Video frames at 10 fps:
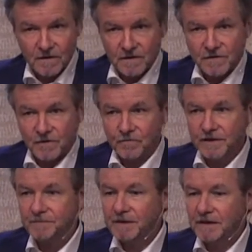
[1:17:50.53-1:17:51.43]
So
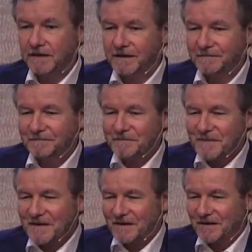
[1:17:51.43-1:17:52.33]
typically,
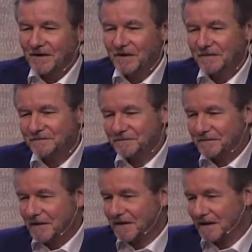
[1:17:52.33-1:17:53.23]
um,
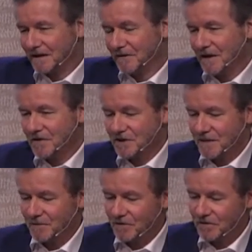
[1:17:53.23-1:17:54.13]
I have another
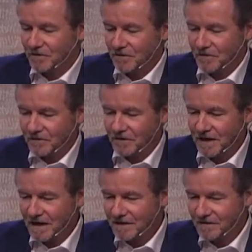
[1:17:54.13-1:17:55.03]
chapter on the, on the
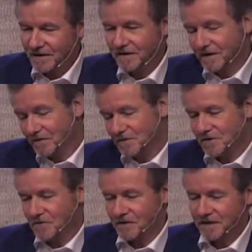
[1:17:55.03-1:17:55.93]
Gardner, and there
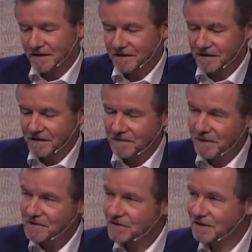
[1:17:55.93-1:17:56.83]
also the, the
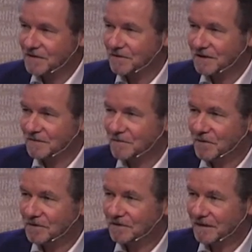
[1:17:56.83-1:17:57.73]
expansion is quite
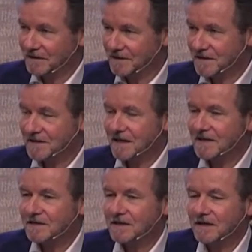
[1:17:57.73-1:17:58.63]
important and is
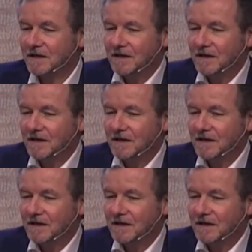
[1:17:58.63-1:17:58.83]
discussed.